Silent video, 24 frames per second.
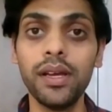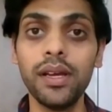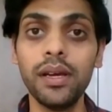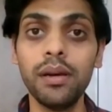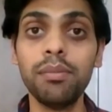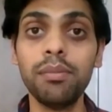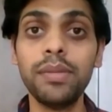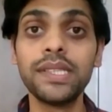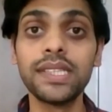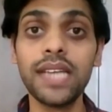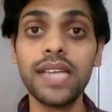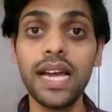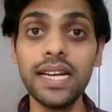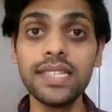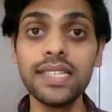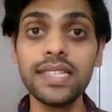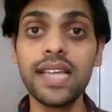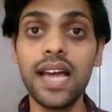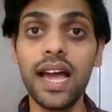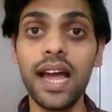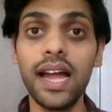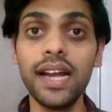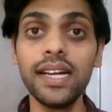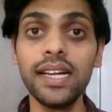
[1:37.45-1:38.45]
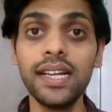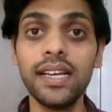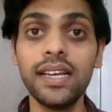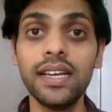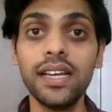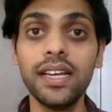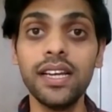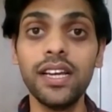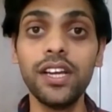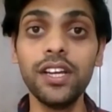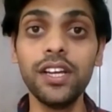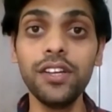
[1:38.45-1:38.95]
Besides that,
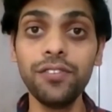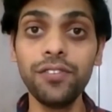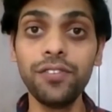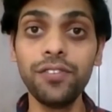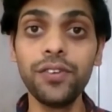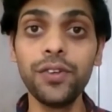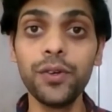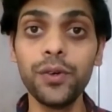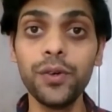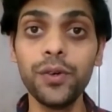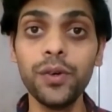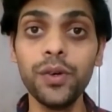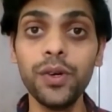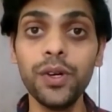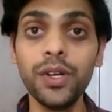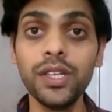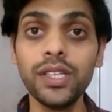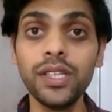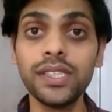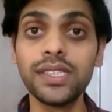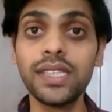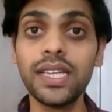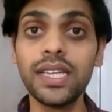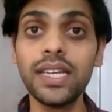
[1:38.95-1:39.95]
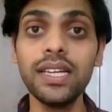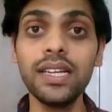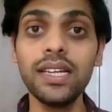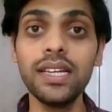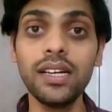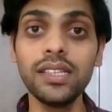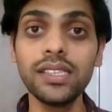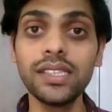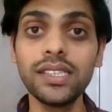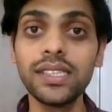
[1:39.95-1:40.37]
if you say a